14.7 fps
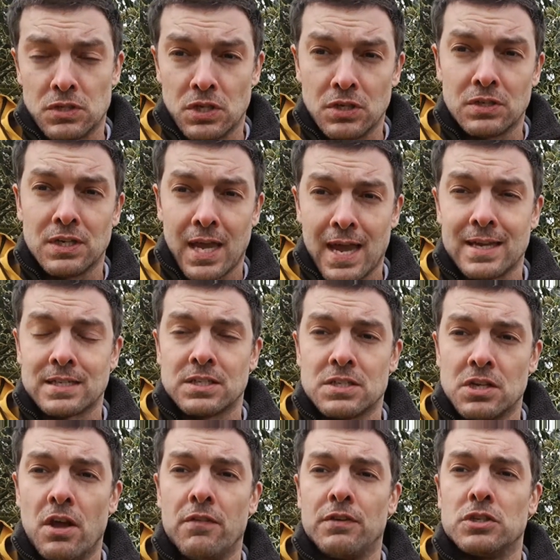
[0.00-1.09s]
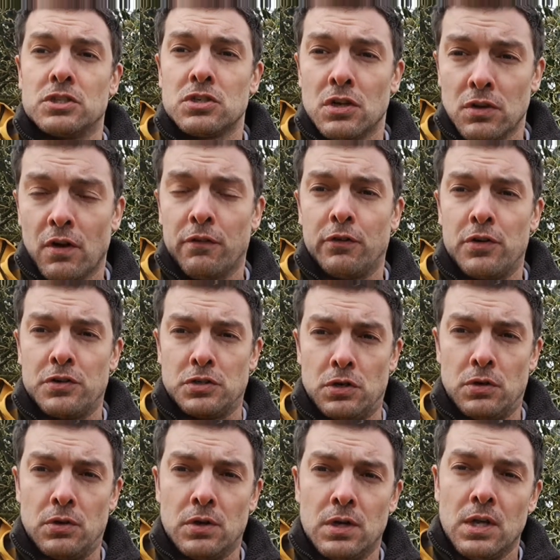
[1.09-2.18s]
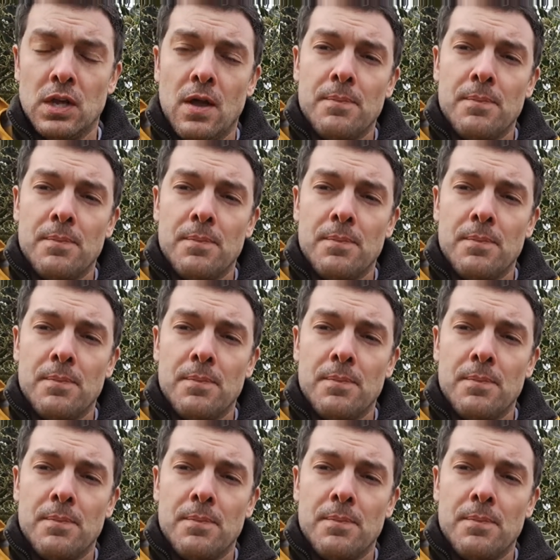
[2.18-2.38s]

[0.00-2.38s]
to get a service to your front door